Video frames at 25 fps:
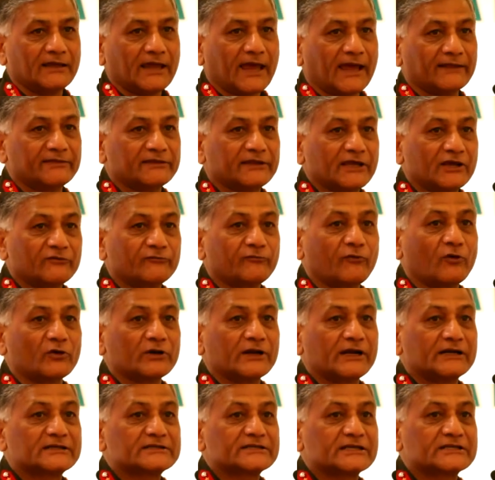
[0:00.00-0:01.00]
And
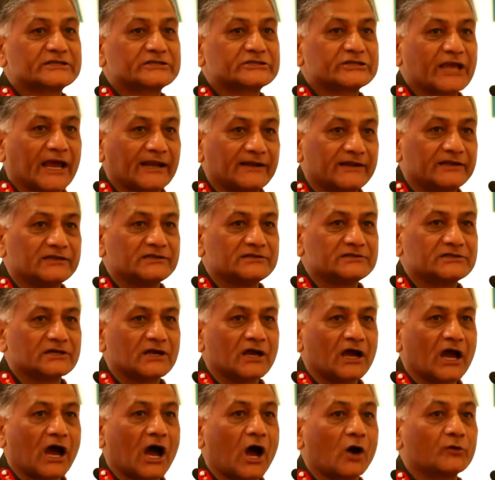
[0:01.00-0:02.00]
therefore, it's a
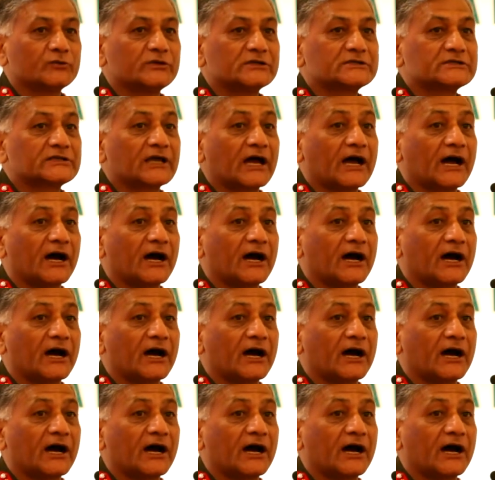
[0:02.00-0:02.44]
challenge how this